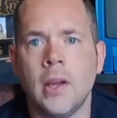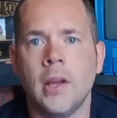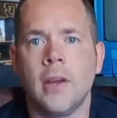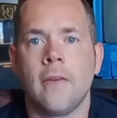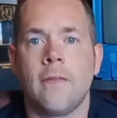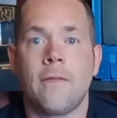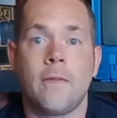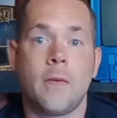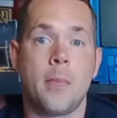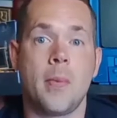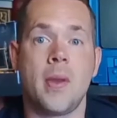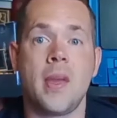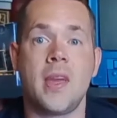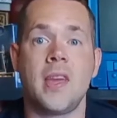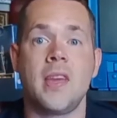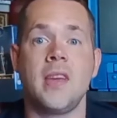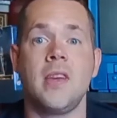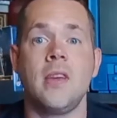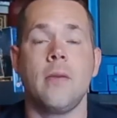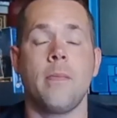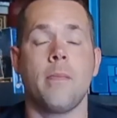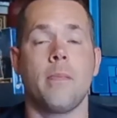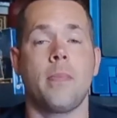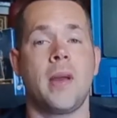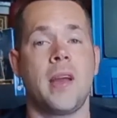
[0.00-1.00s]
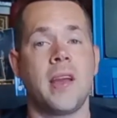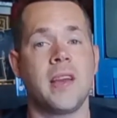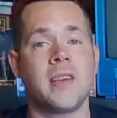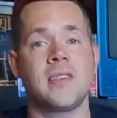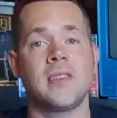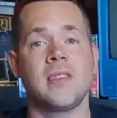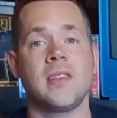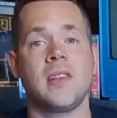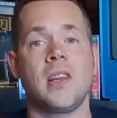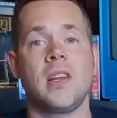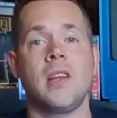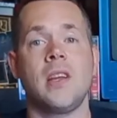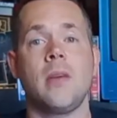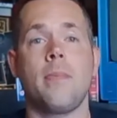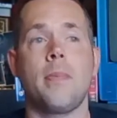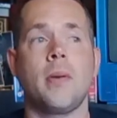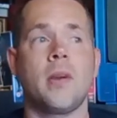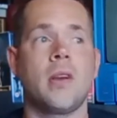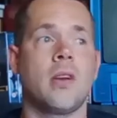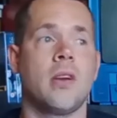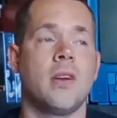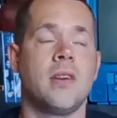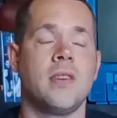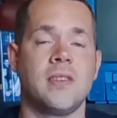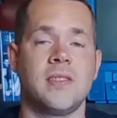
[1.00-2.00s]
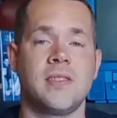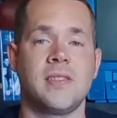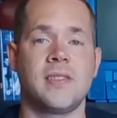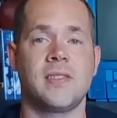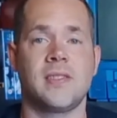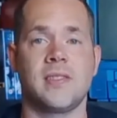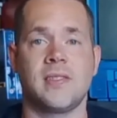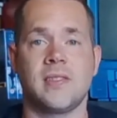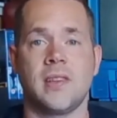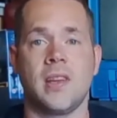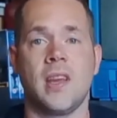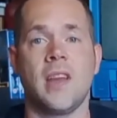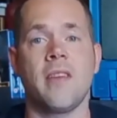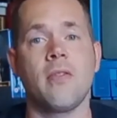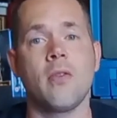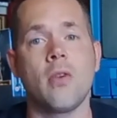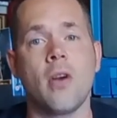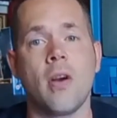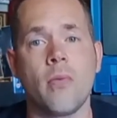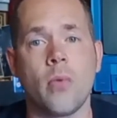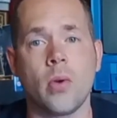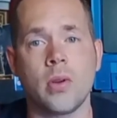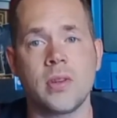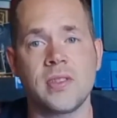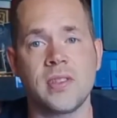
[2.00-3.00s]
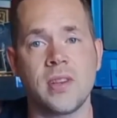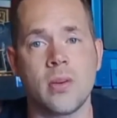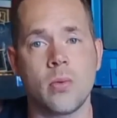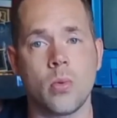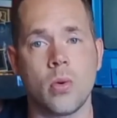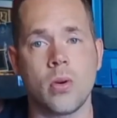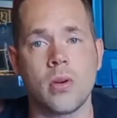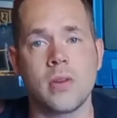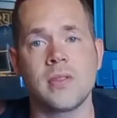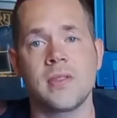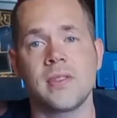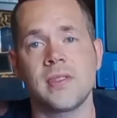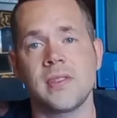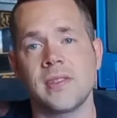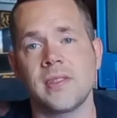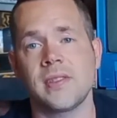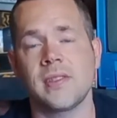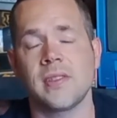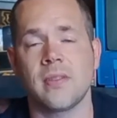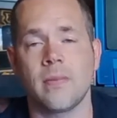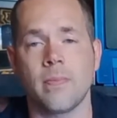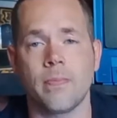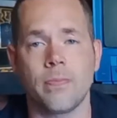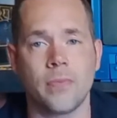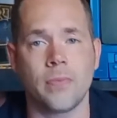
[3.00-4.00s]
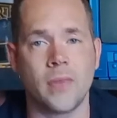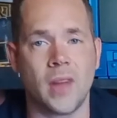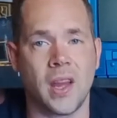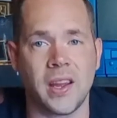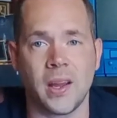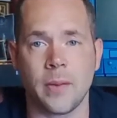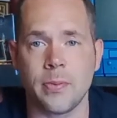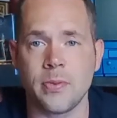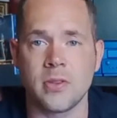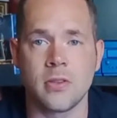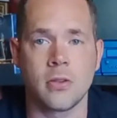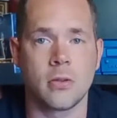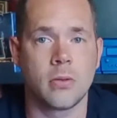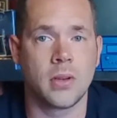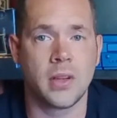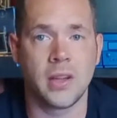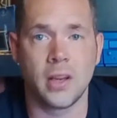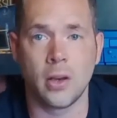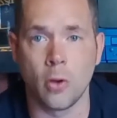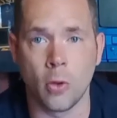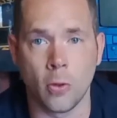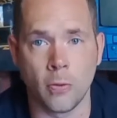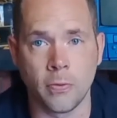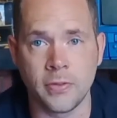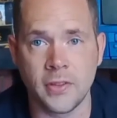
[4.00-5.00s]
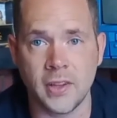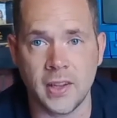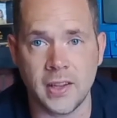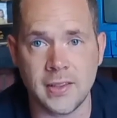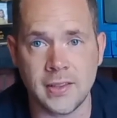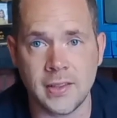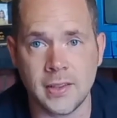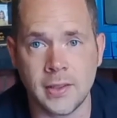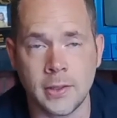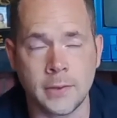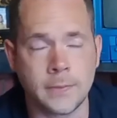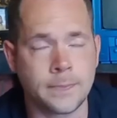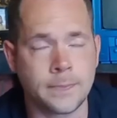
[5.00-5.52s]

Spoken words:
for me personally, because even though I've watched it once, I absolutely loved it.